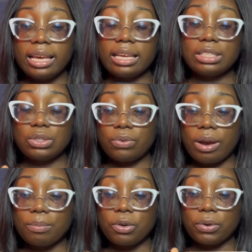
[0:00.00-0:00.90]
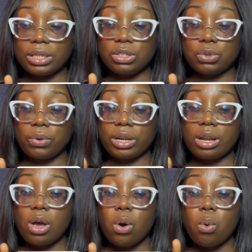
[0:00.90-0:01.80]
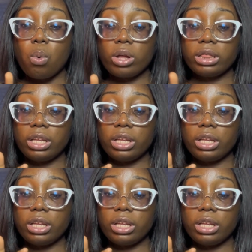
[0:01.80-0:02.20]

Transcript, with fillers: Instagram green screen. One